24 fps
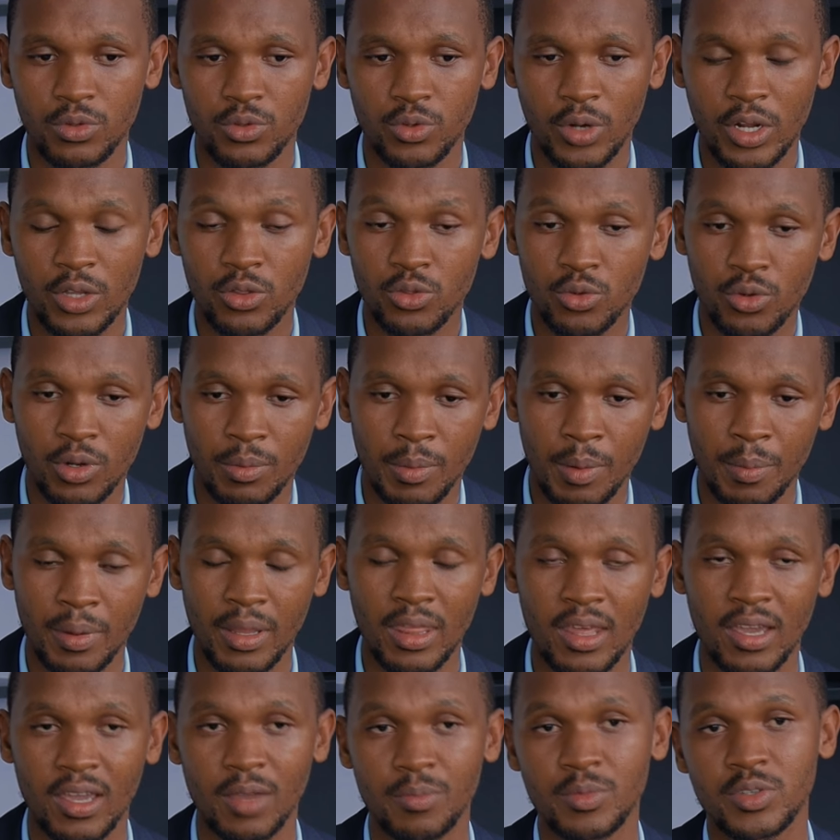trying to remember
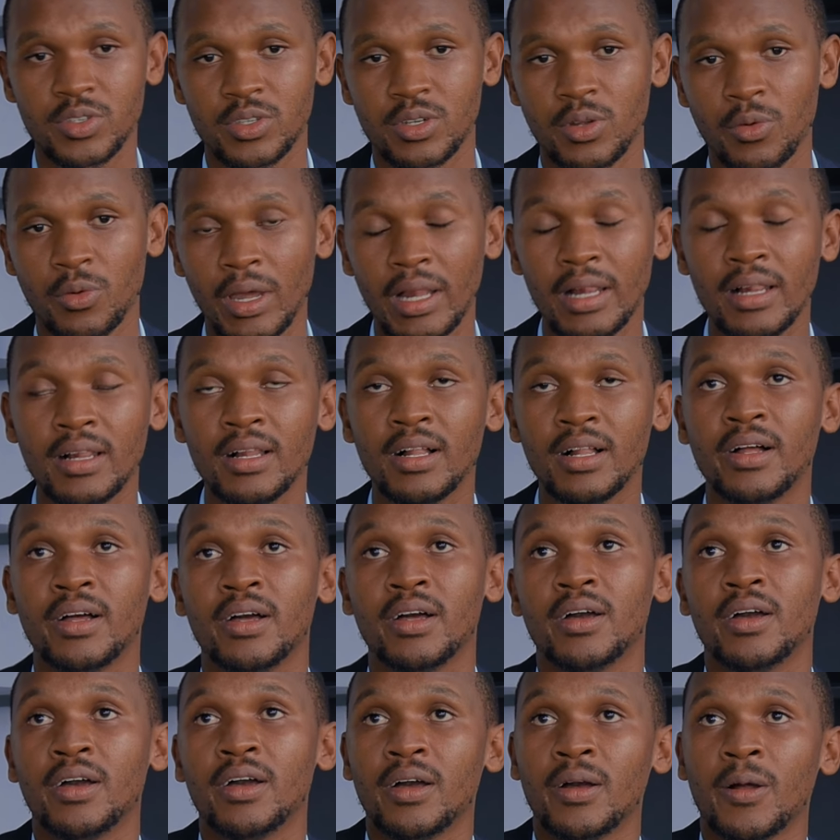the chemistry well,
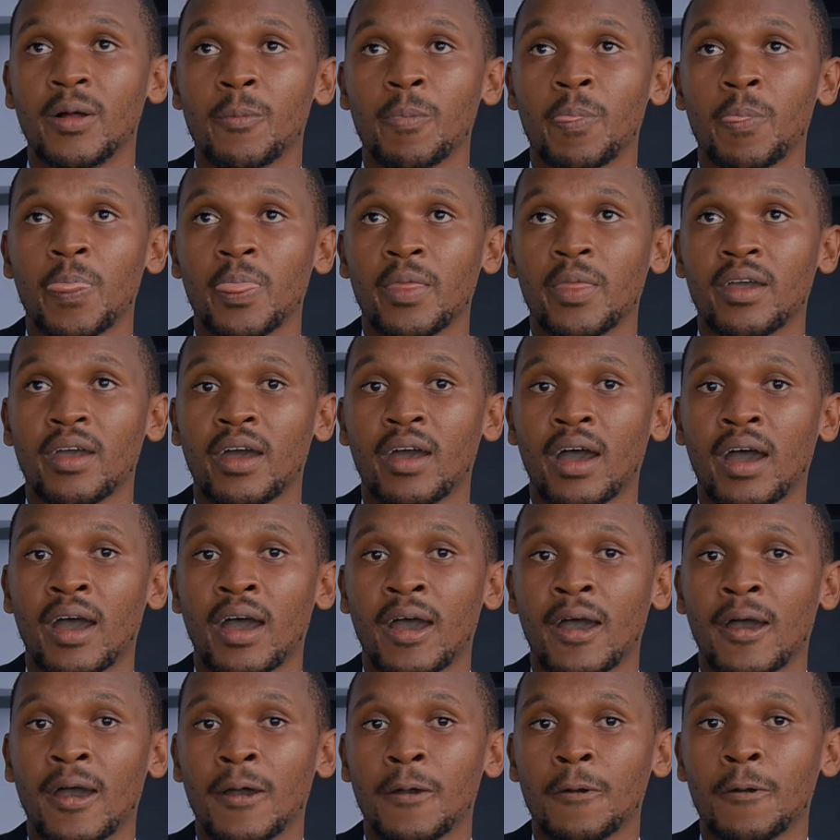
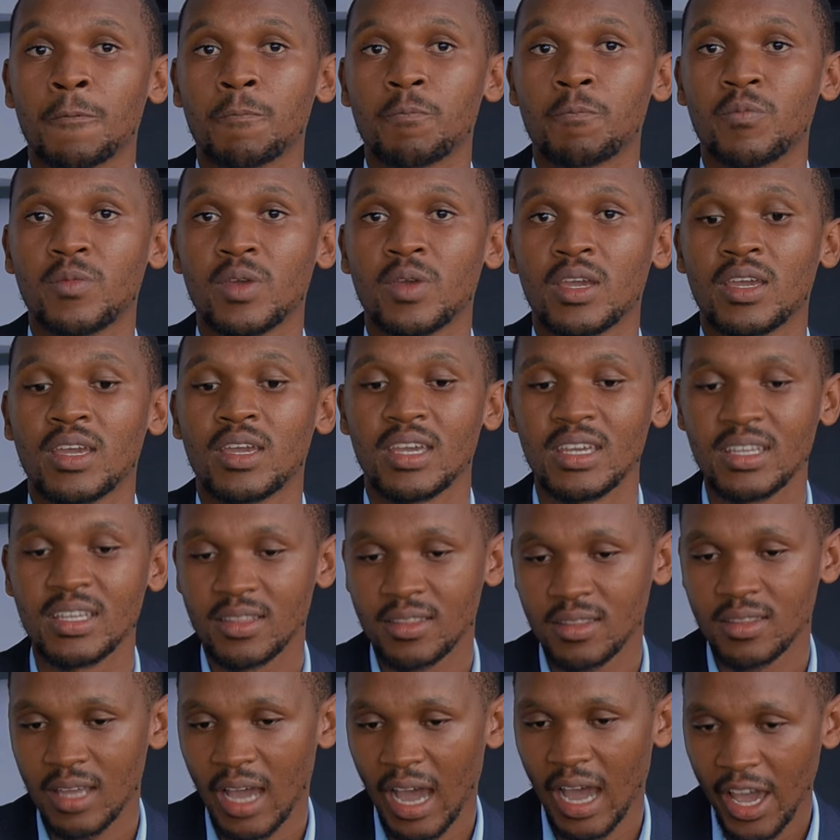uh, it,
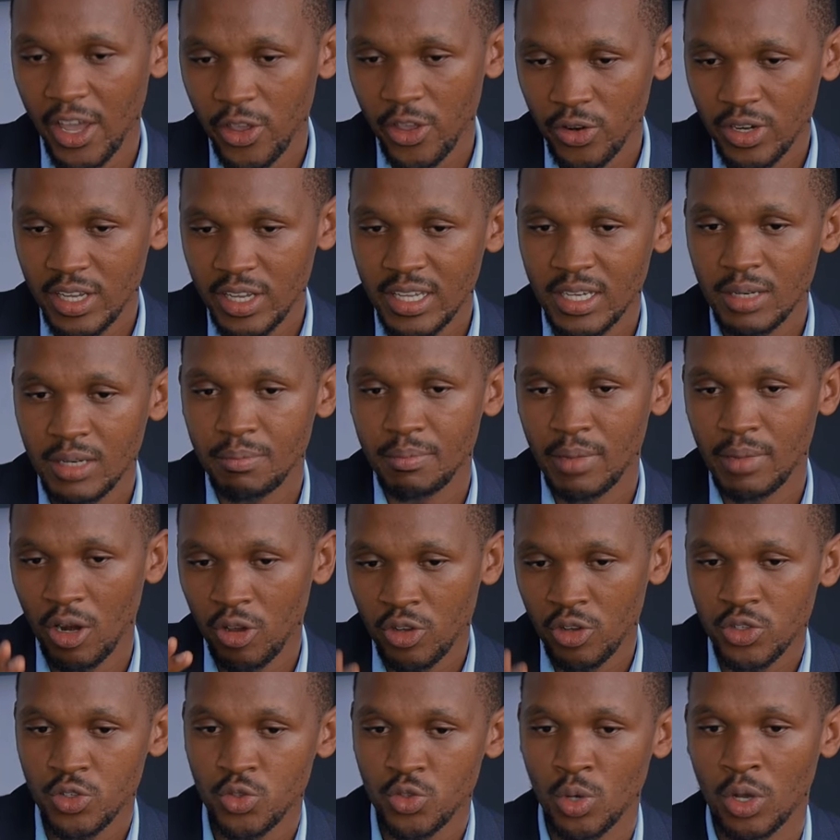iodine
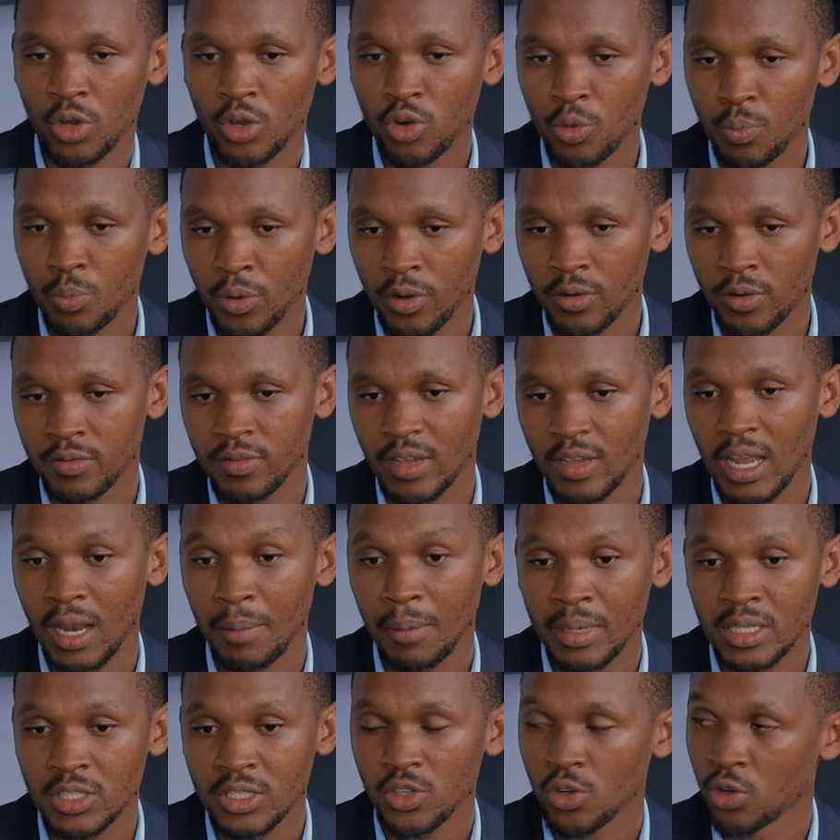belongs to a group of
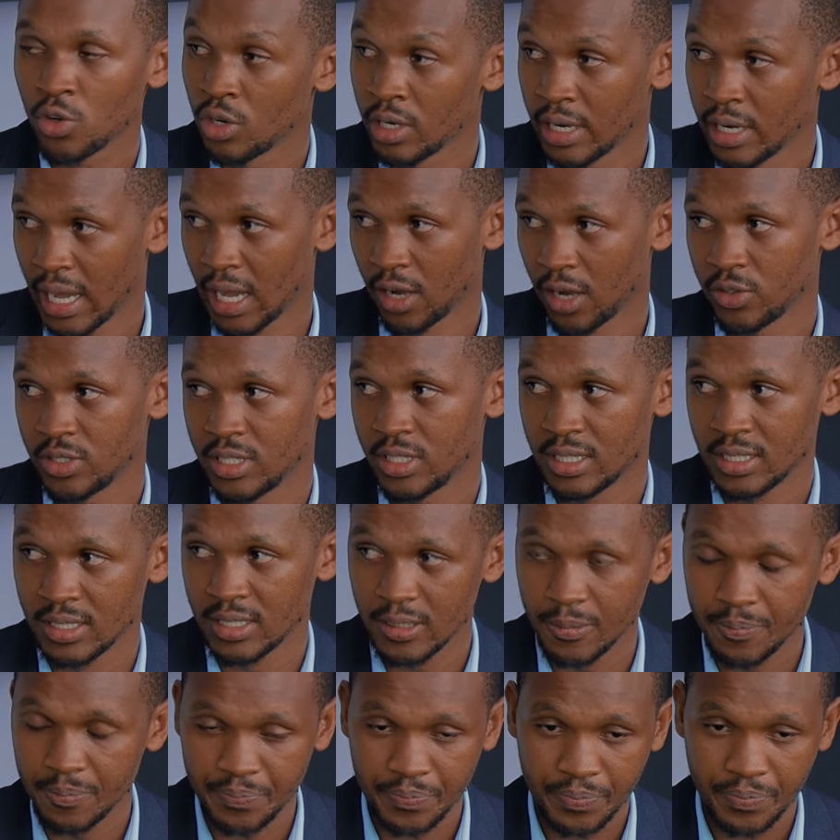elements called
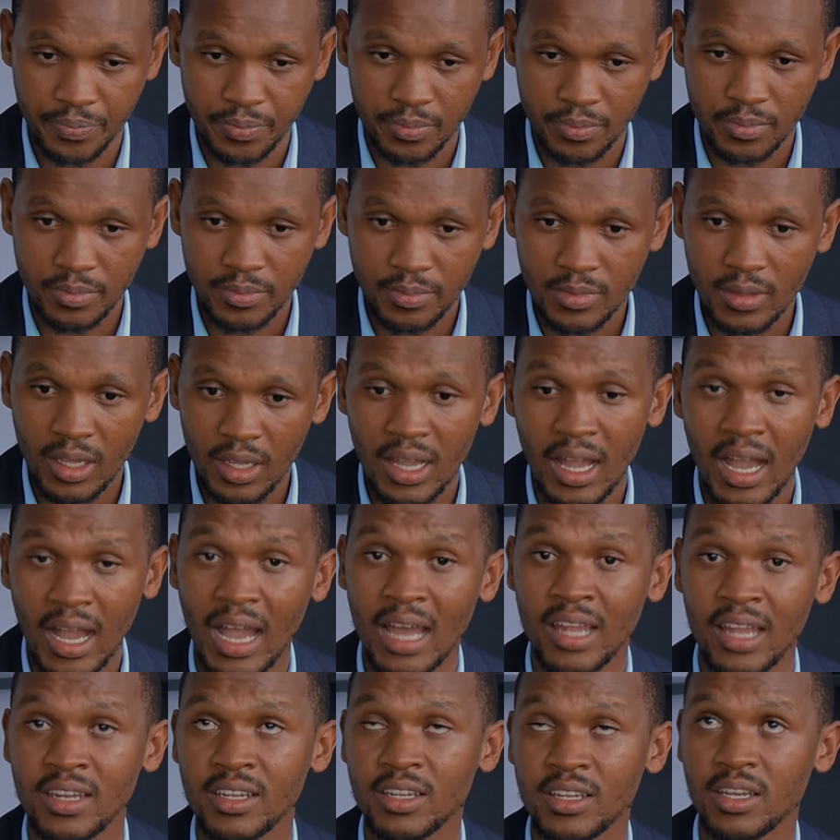halogens.
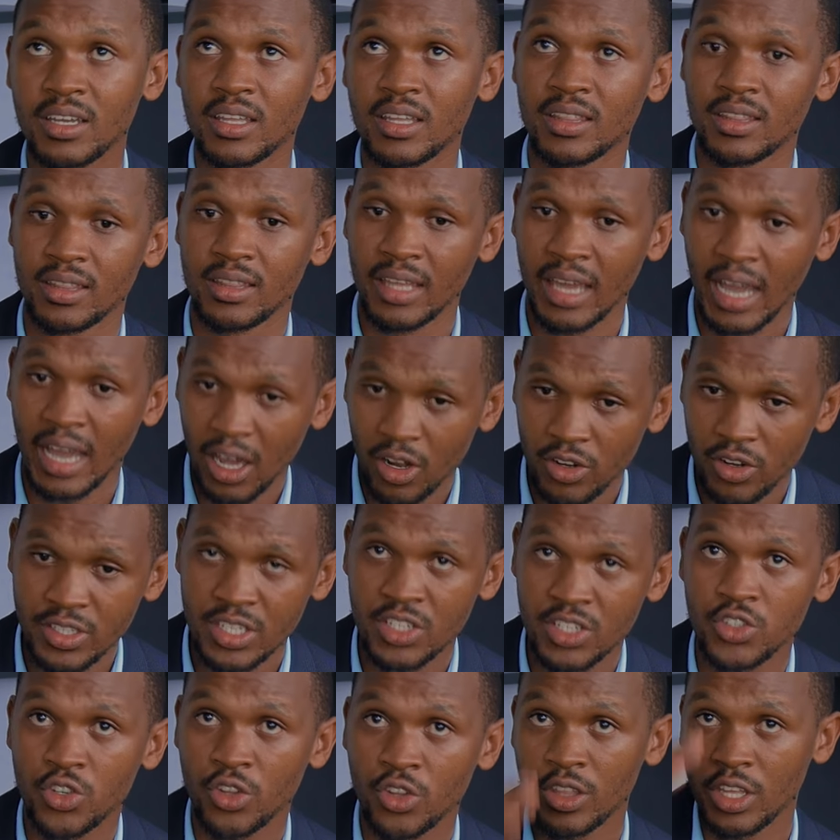And the
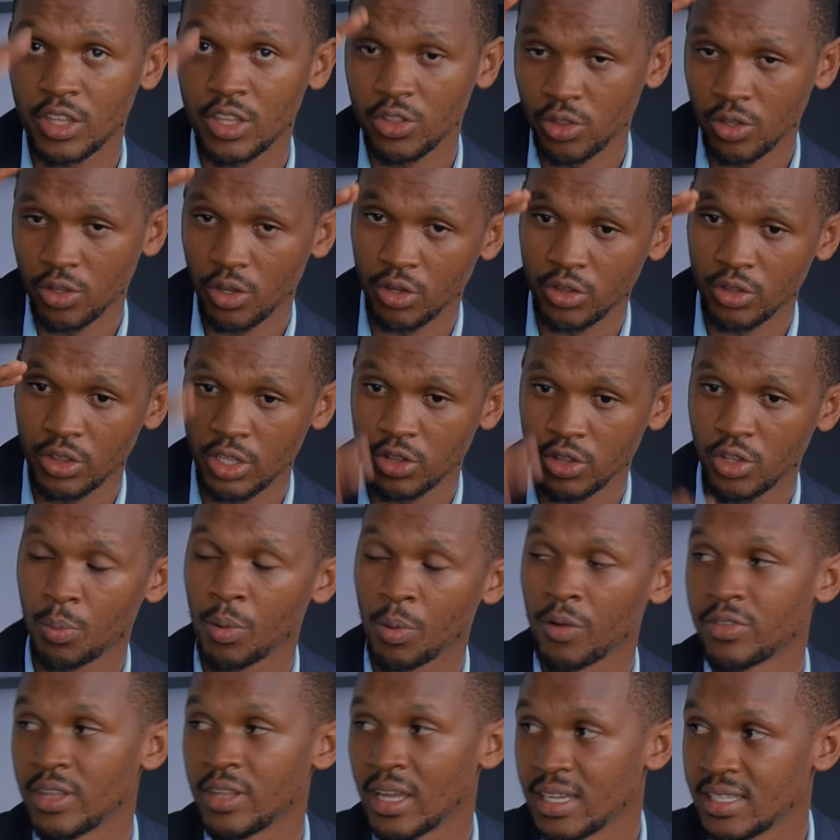halogens on the, on the top
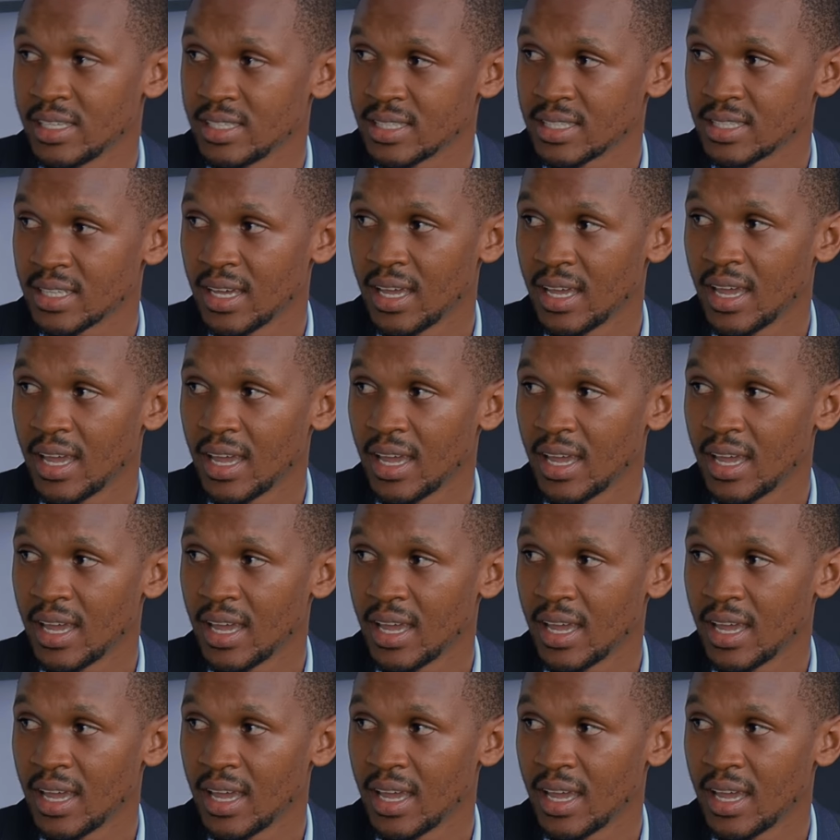of the list